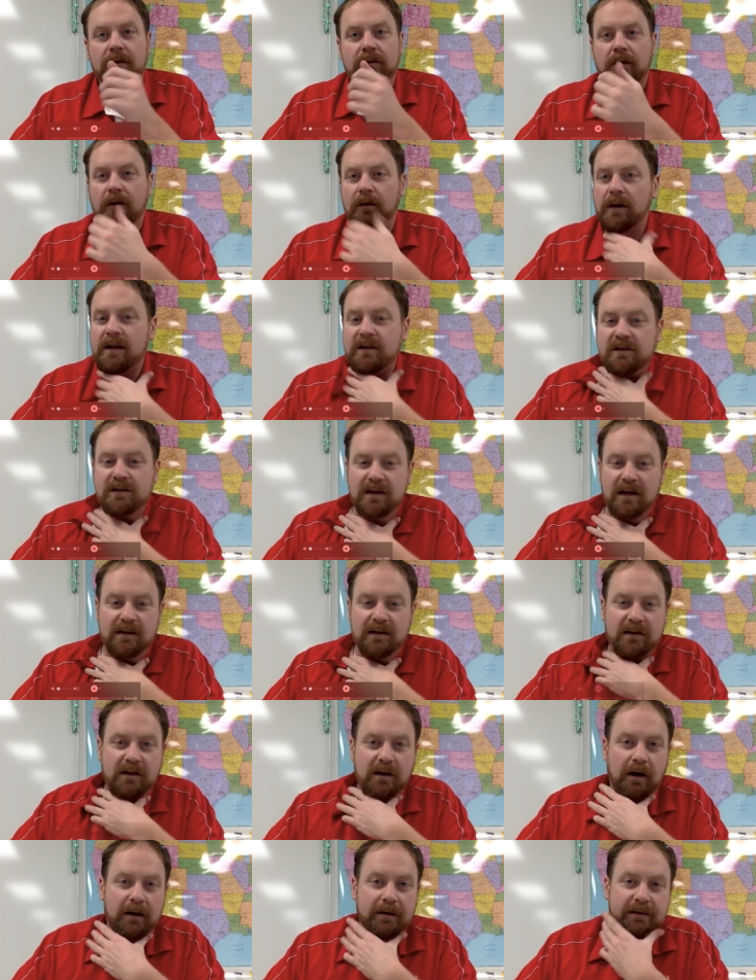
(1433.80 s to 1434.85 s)
don't hesitate
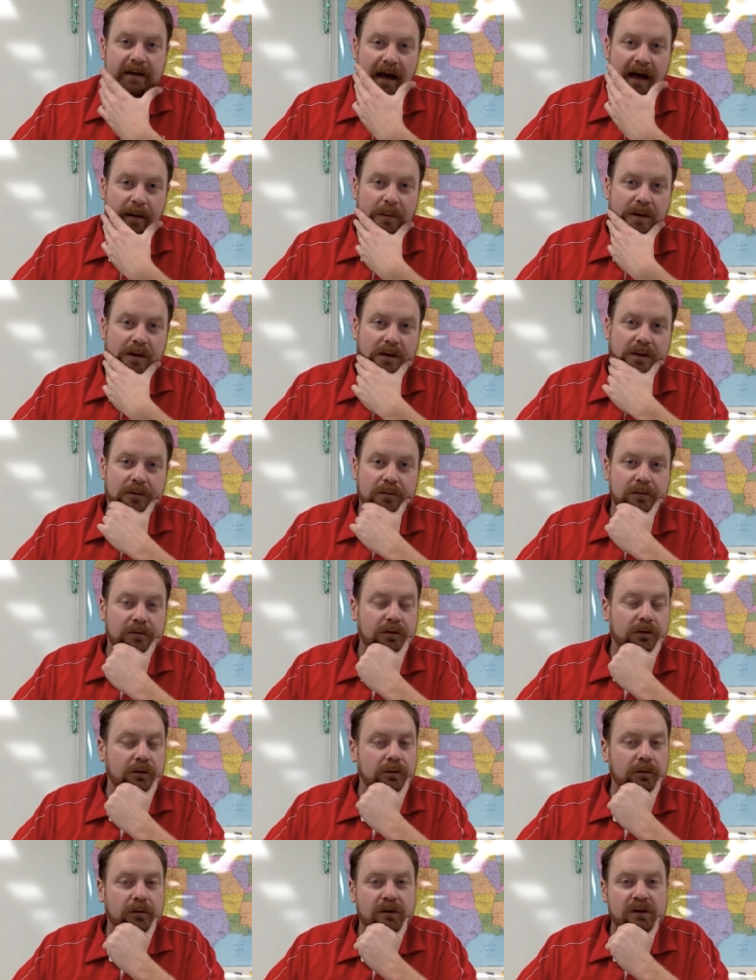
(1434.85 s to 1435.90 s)
to contact me through
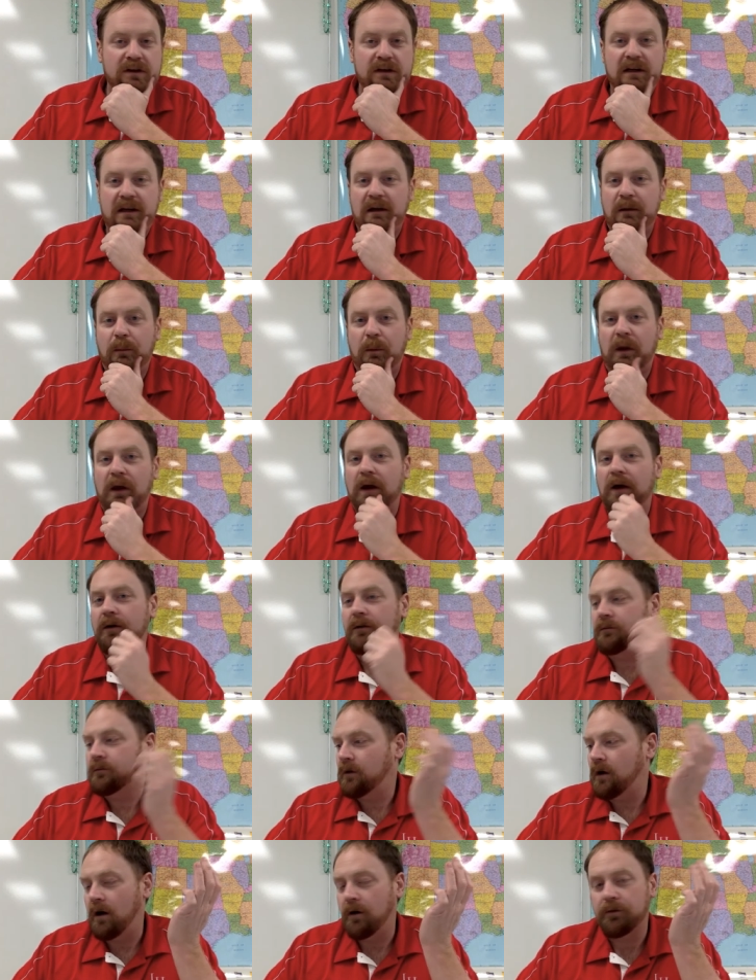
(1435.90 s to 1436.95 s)
Schoology,
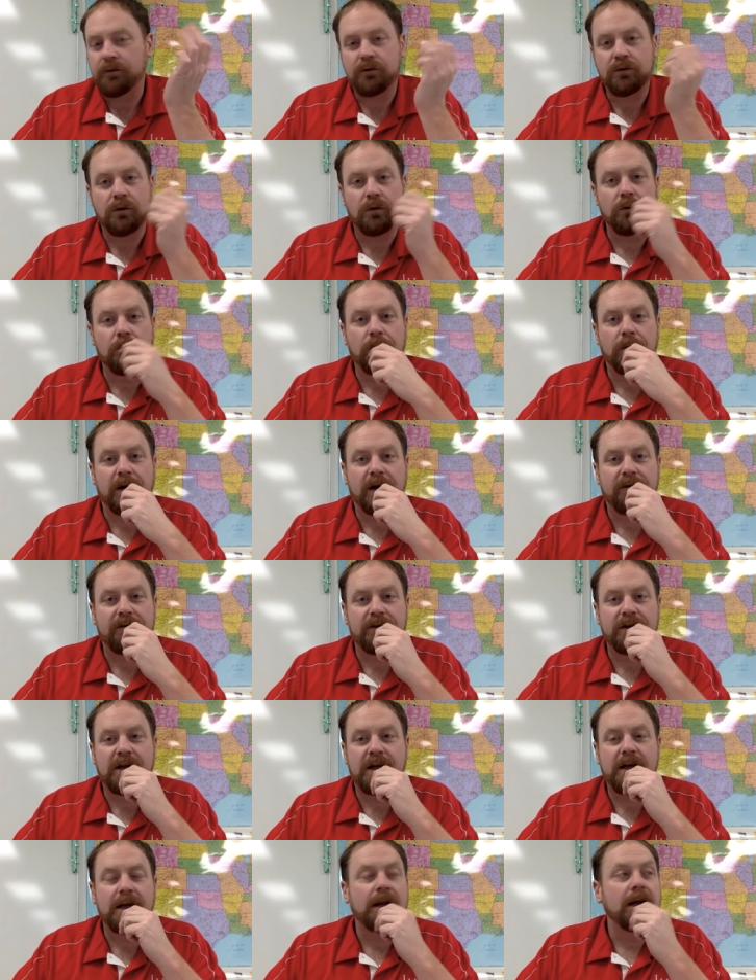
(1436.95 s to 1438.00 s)
email, call the school, whatever you
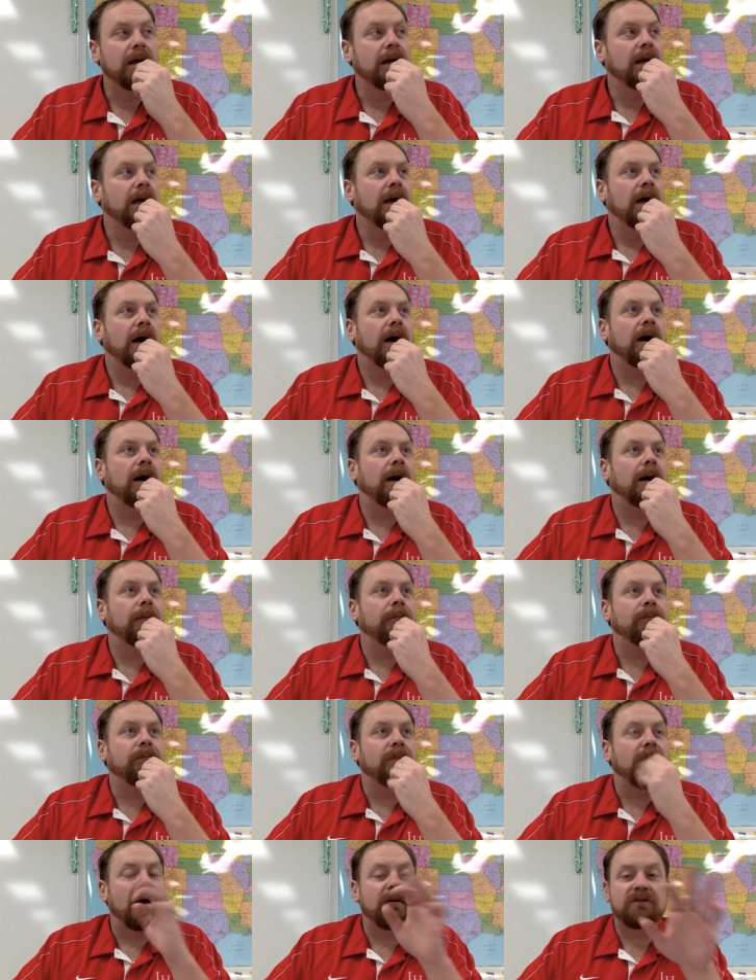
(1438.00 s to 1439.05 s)
need.
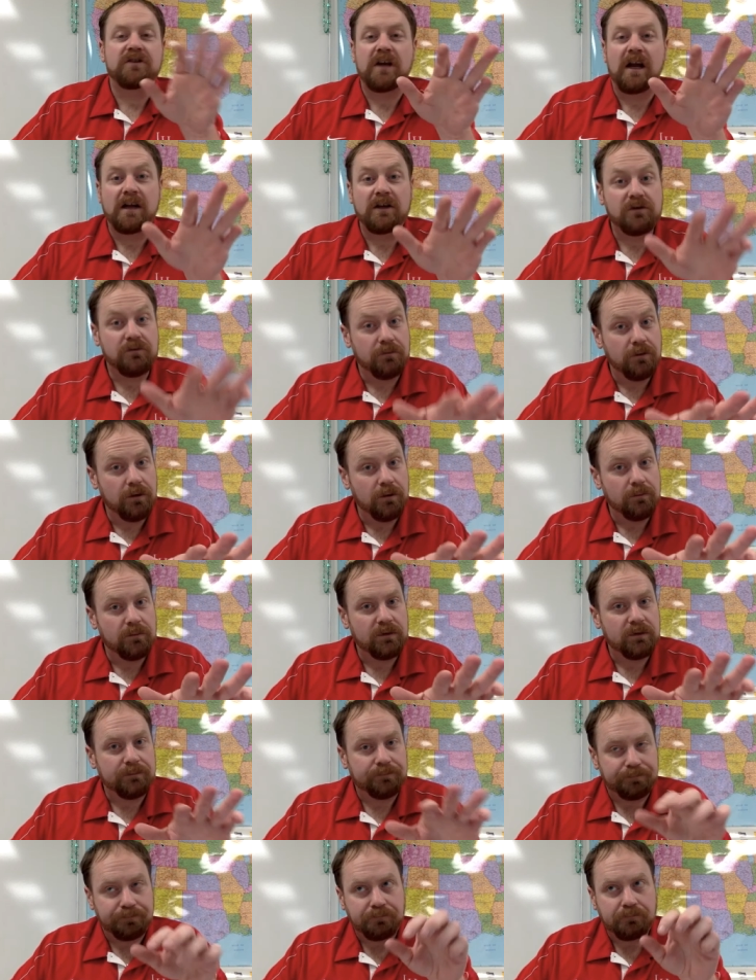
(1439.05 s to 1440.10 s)
Um, I've changed
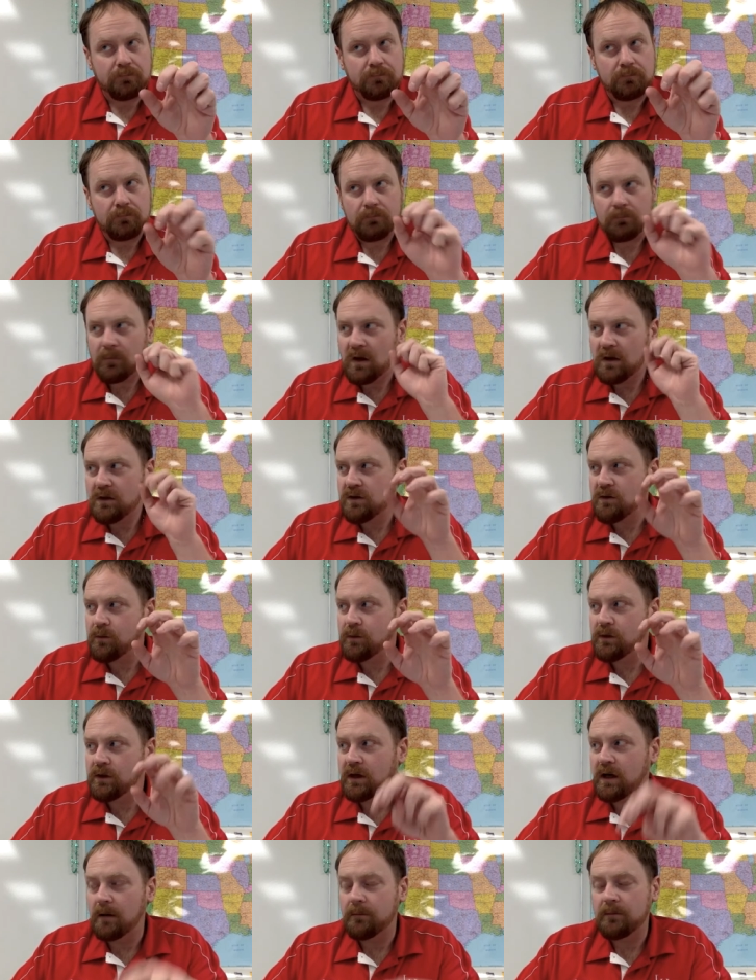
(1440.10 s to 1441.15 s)
rooms. So
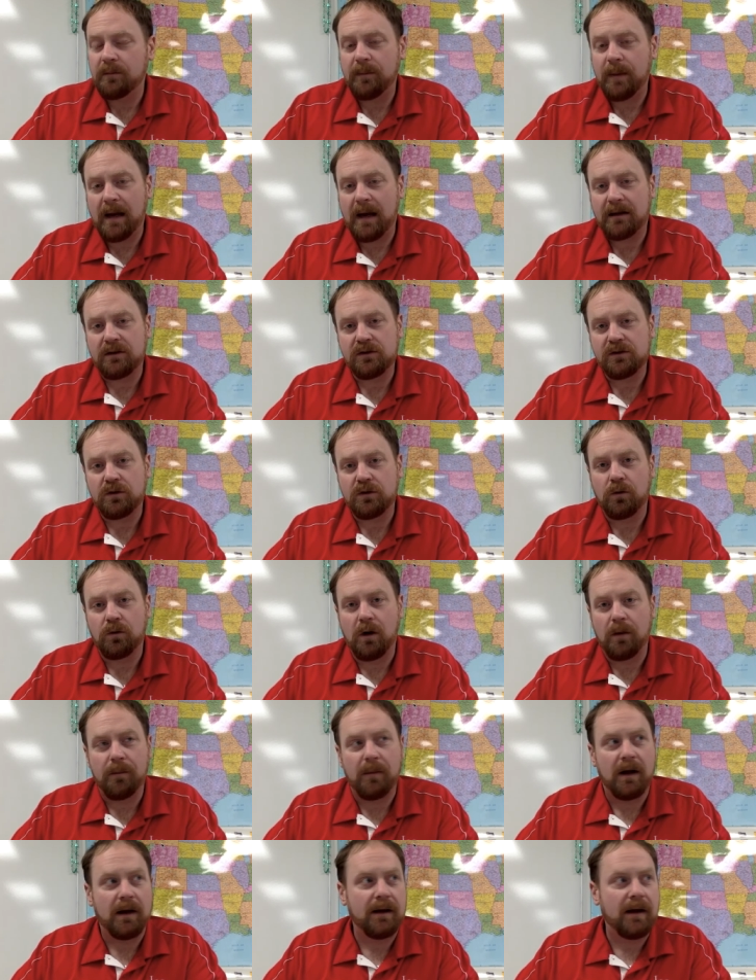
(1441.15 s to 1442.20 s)
when you come back to school
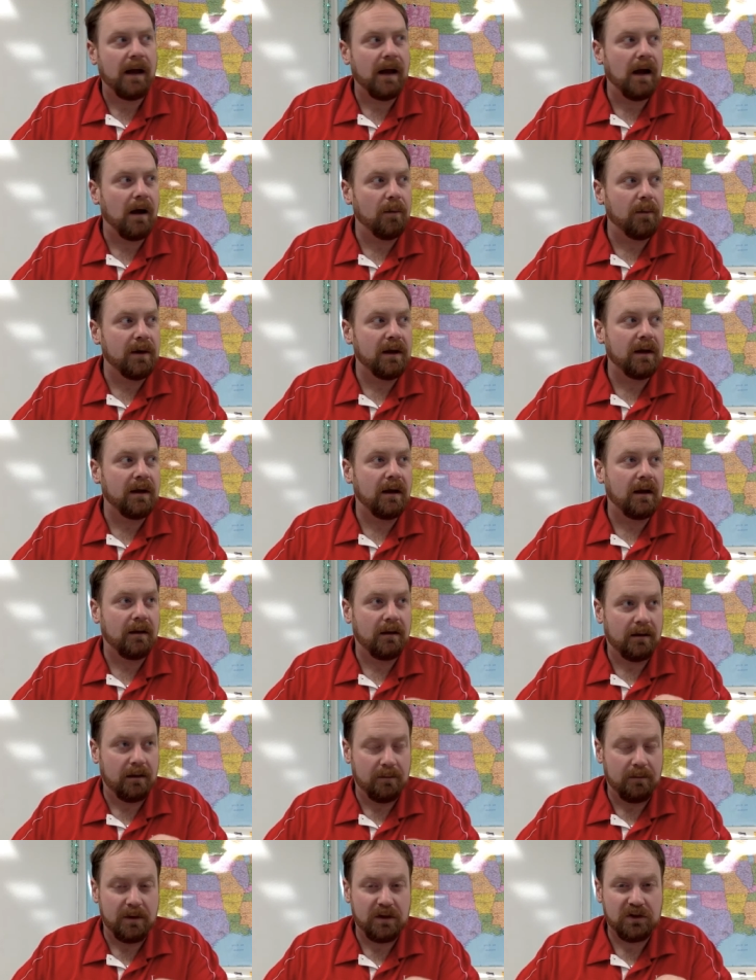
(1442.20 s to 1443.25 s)
on Monday, I'll be
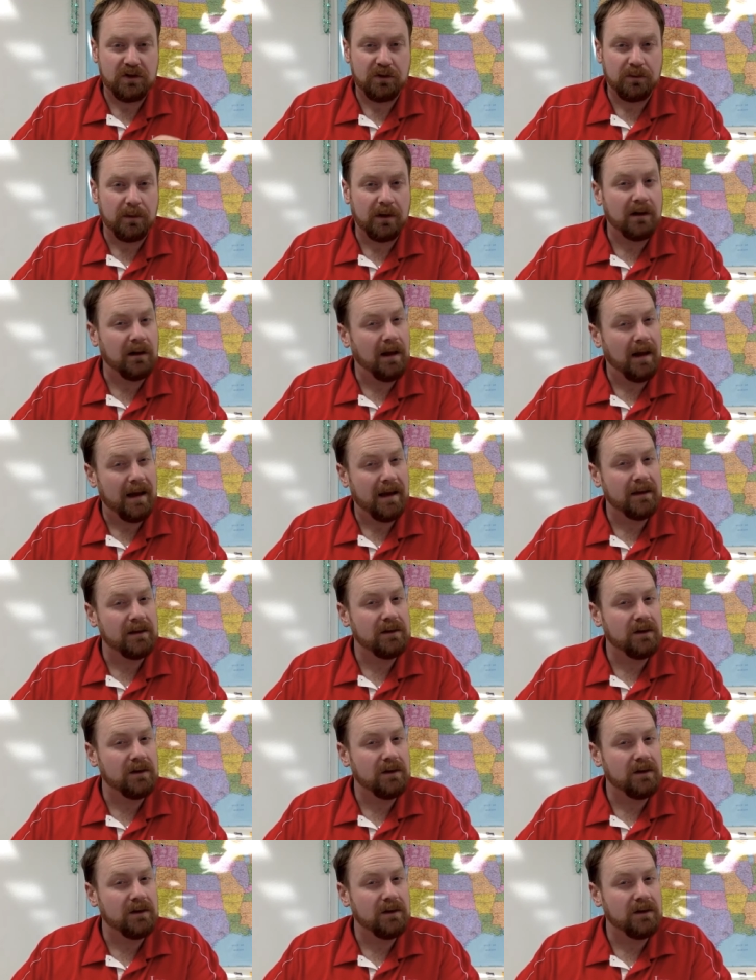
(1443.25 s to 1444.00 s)
in Mr. McLean's